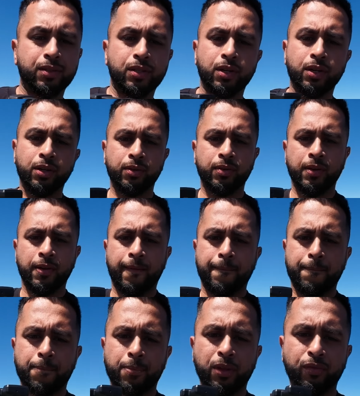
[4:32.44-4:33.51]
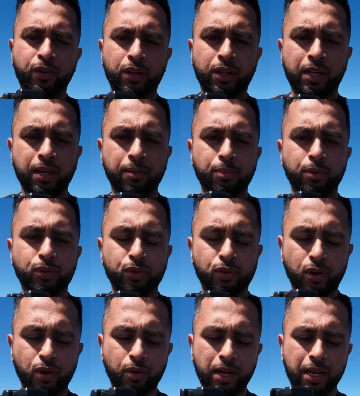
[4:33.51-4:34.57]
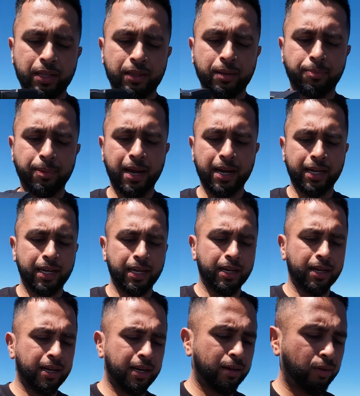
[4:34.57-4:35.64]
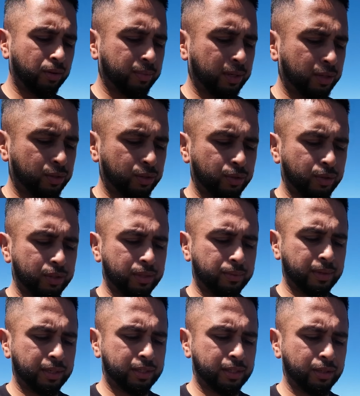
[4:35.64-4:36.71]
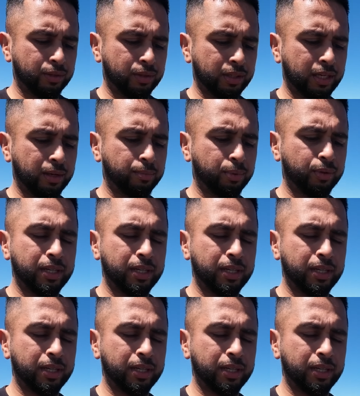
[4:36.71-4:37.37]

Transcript: So you've got the gimbal scroll at the back here, and all I'm going to do is I'm going to tilt the gimbal